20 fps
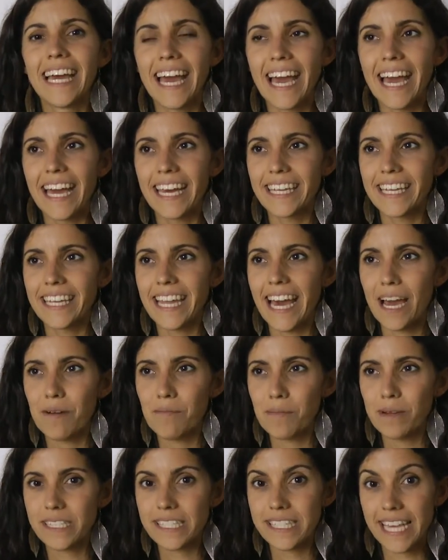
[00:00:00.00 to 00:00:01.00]
And
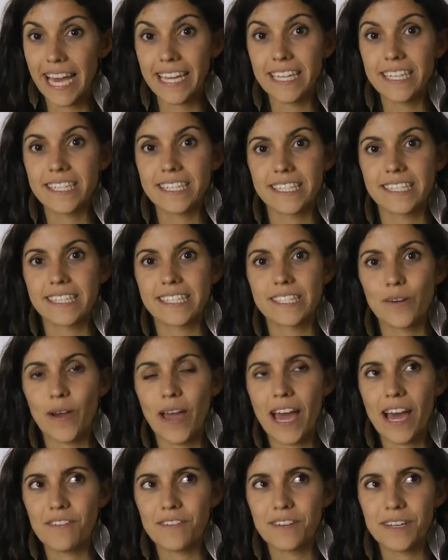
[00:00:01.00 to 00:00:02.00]
I'm a scientist, so I
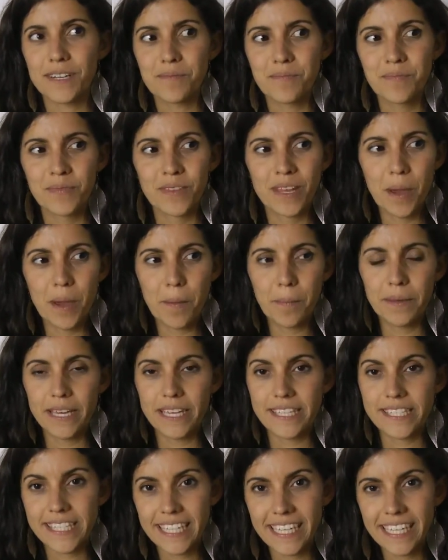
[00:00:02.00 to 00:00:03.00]
have a
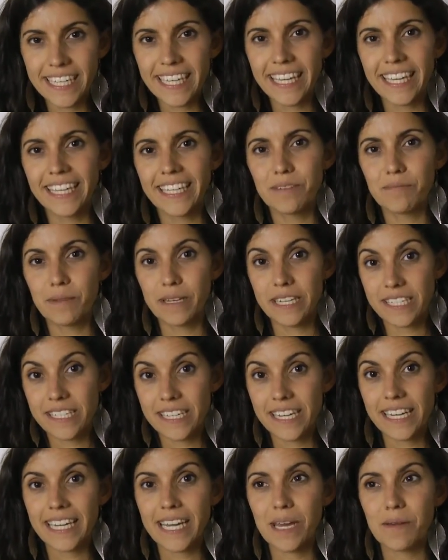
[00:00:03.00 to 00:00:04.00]
PhD in
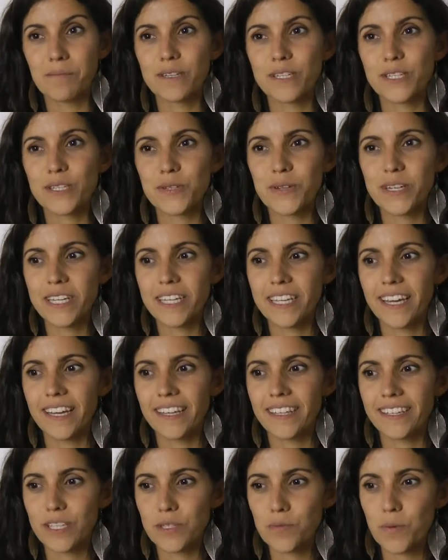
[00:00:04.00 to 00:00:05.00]
medicinal chemistry,
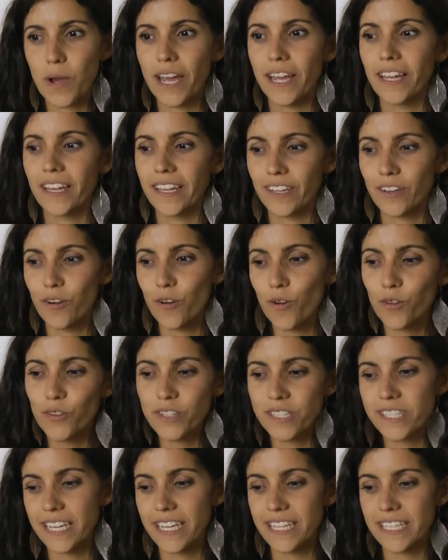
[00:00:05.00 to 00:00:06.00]
and that's why like all
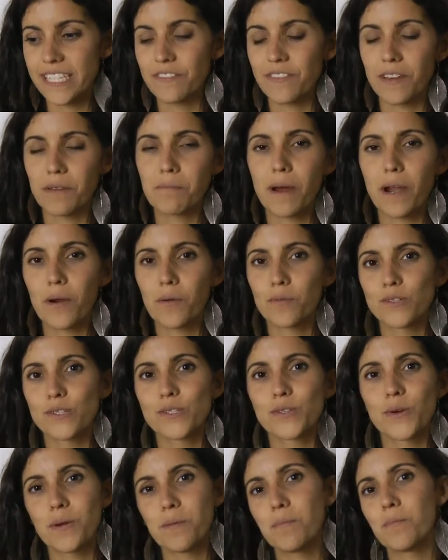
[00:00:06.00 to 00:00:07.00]
the scientific part was
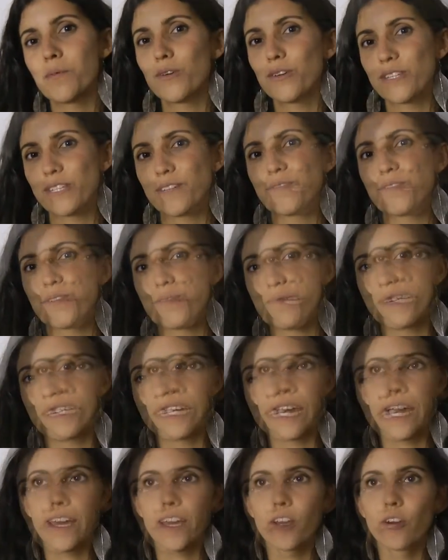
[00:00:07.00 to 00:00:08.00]
so important for me.
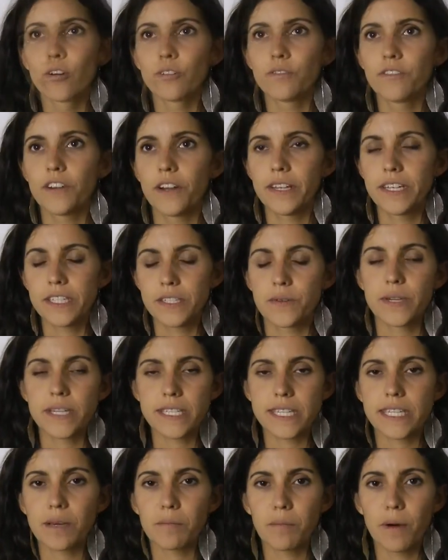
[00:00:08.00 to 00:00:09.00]
I got very
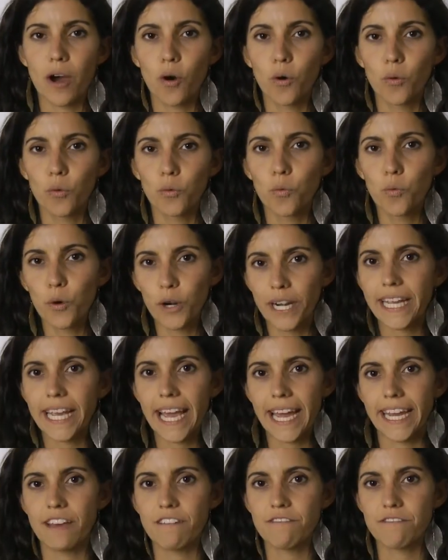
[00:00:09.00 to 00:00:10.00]
interested about where
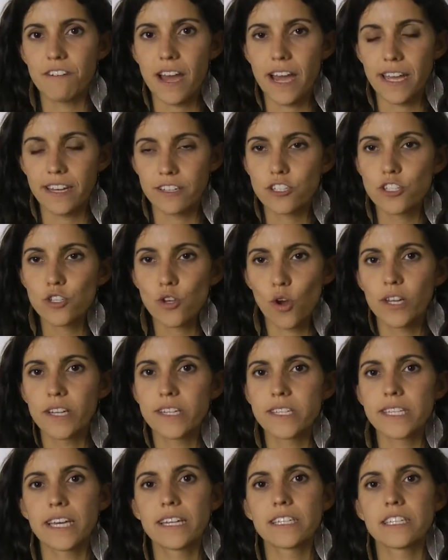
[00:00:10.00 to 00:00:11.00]
can I find
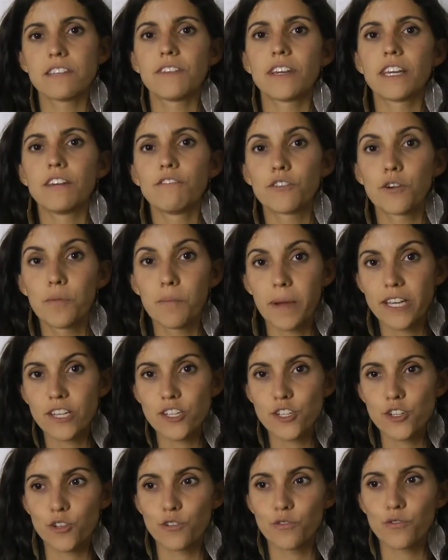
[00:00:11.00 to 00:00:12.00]
solid scientific
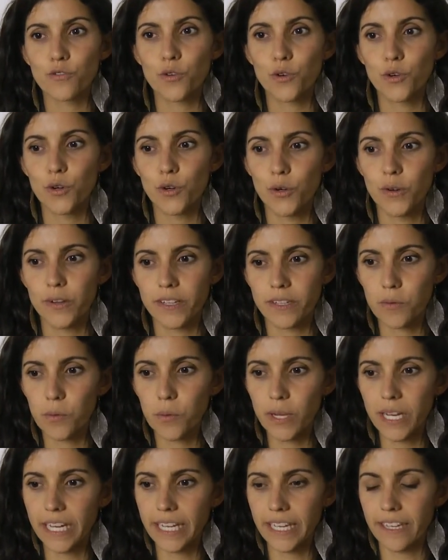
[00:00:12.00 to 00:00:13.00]
information for that
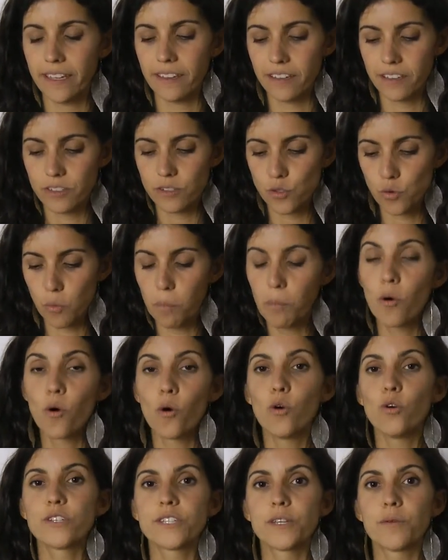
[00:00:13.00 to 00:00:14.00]
really
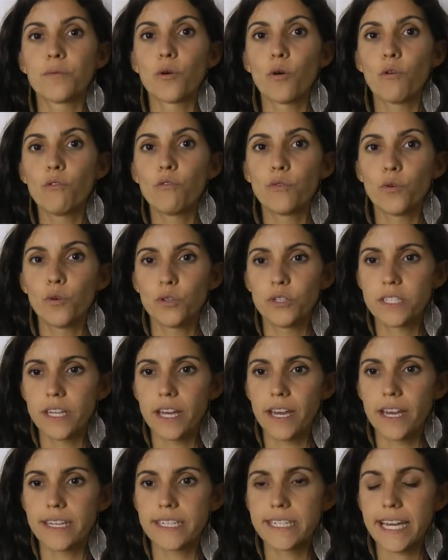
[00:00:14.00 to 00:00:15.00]
supports the raw food
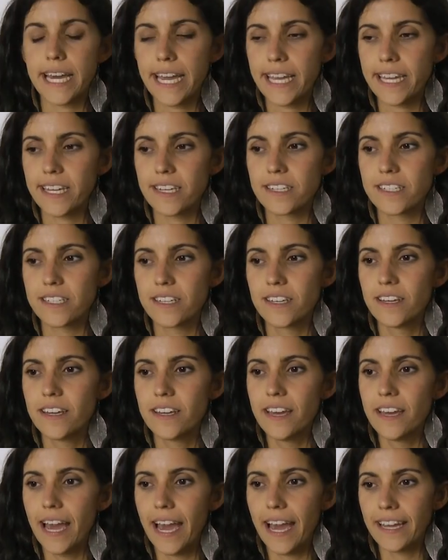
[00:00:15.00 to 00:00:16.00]
uh, diet.
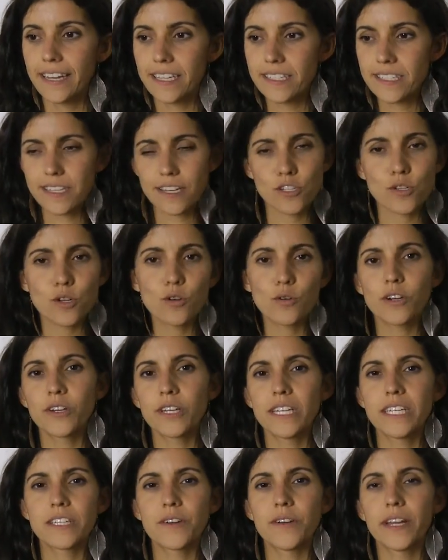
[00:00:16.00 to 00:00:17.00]
And I started to look on
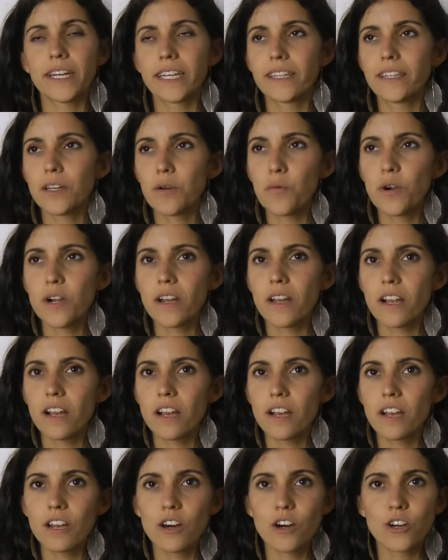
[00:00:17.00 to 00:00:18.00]
internet, and there were a
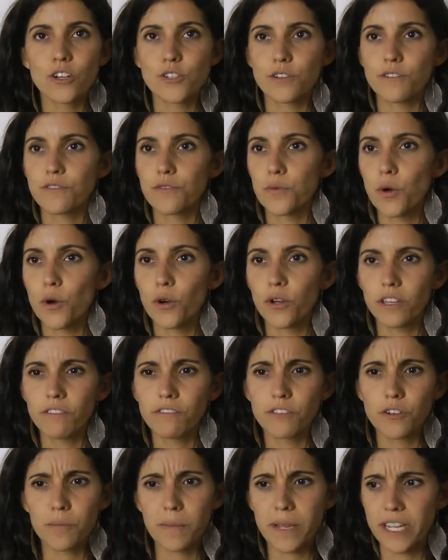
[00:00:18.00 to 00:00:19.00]
lot of wrong
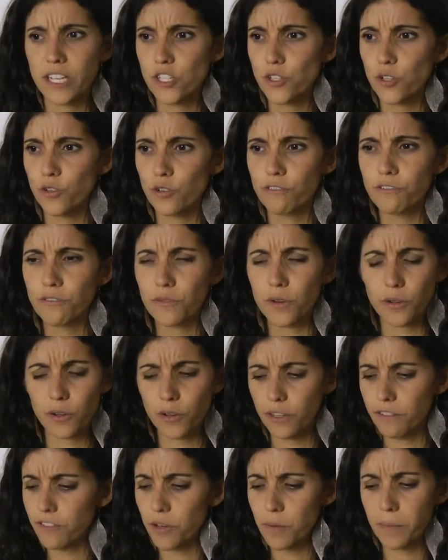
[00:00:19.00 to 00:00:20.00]
information of
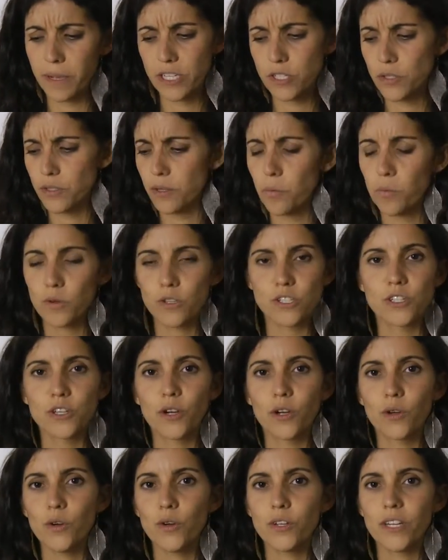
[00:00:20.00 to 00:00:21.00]
information that was
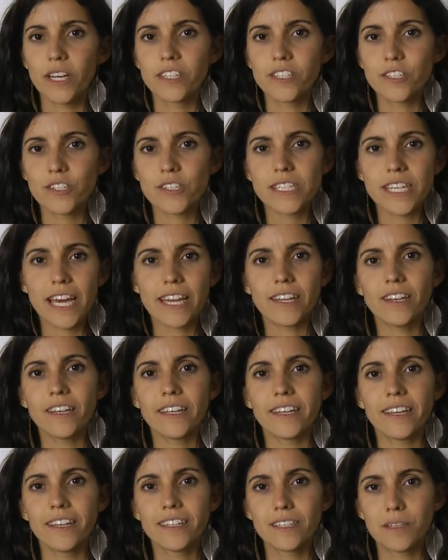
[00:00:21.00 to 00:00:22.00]
not good. And just
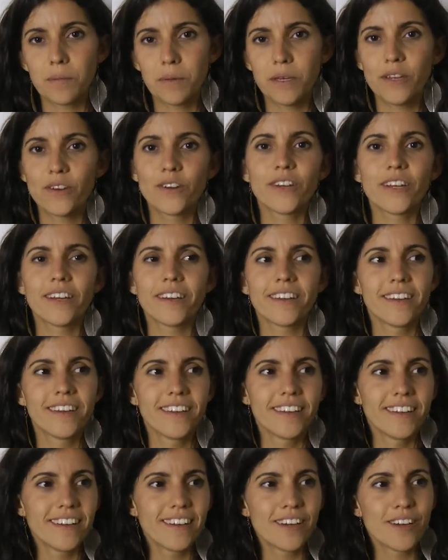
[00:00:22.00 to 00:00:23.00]
suddenly, it appeared uh,
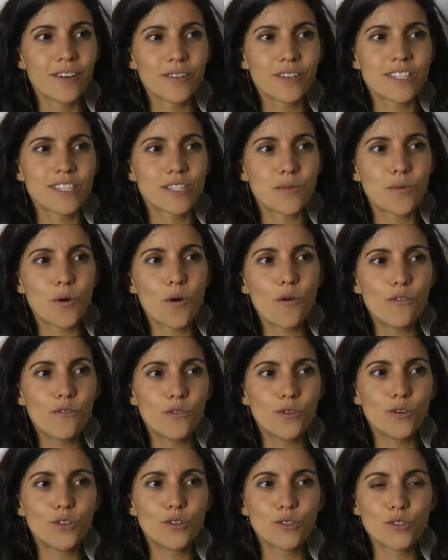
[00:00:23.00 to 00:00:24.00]
this raw
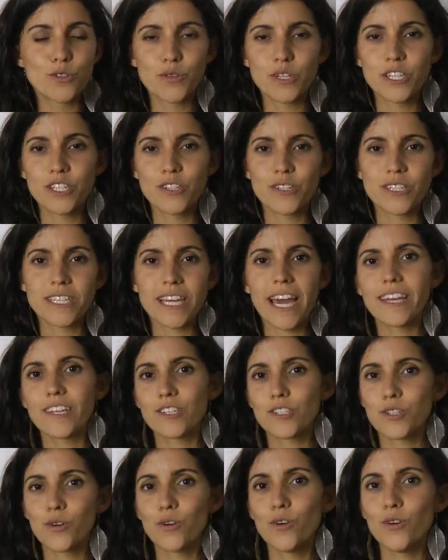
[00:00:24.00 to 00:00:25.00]
food nutrition
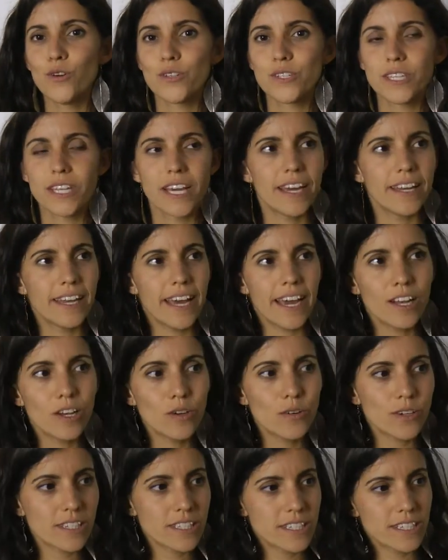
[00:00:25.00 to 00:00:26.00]
science course. And
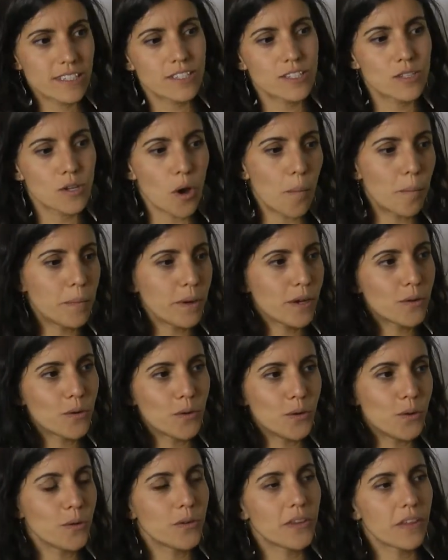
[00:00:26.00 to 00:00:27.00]
look at the topic
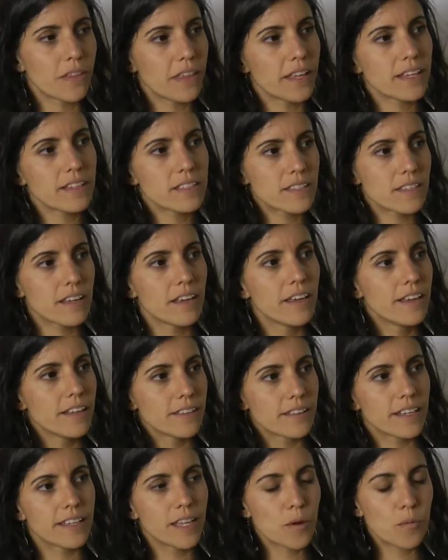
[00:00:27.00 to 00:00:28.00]
or the things
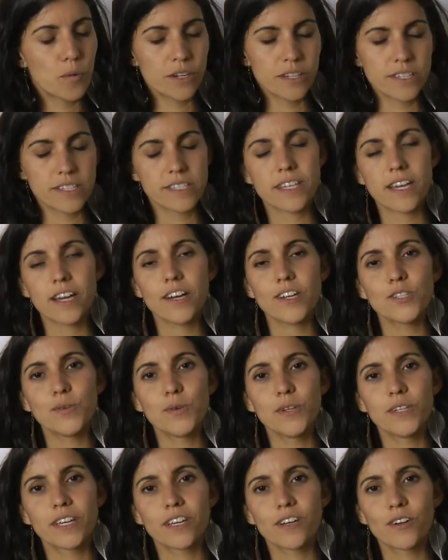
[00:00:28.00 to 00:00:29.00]
that they were discussed
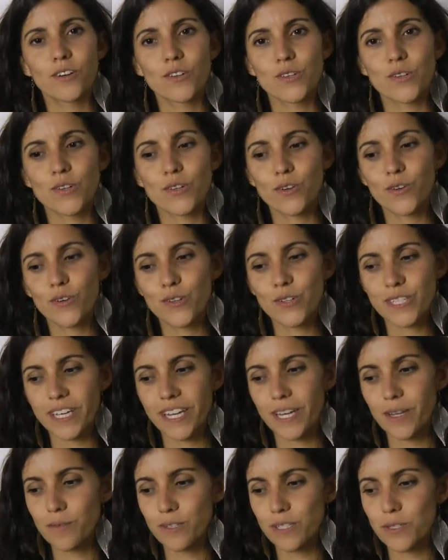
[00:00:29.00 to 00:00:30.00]
during the course,
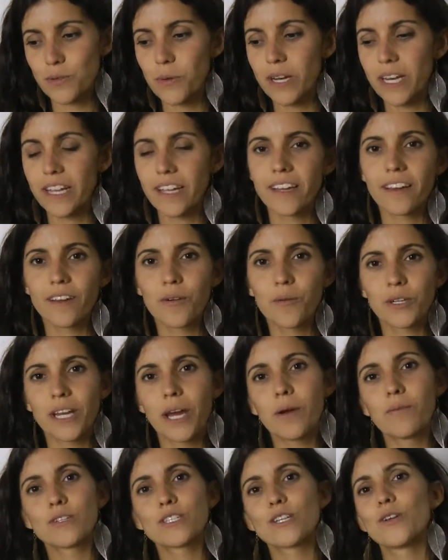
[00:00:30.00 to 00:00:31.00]
and it was really what
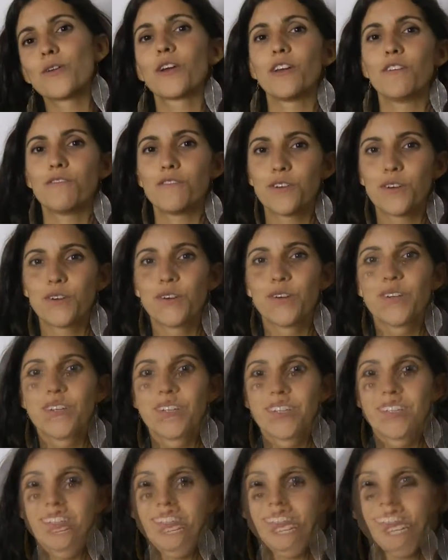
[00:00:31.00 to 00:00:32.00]
I was looking for.
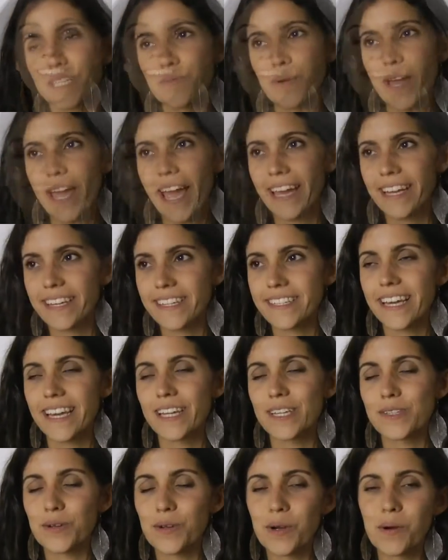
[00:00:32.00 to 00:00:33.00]
That's why I
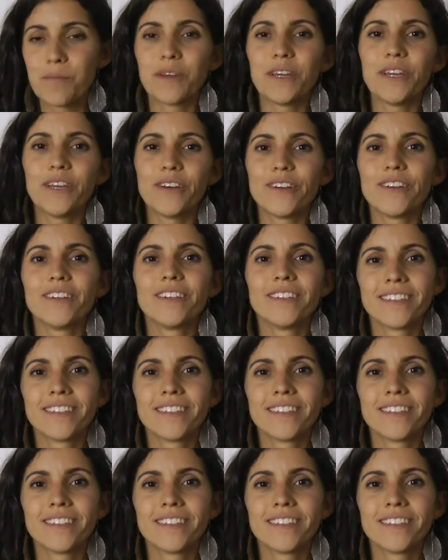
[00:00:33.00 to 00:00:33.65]
decided to come here.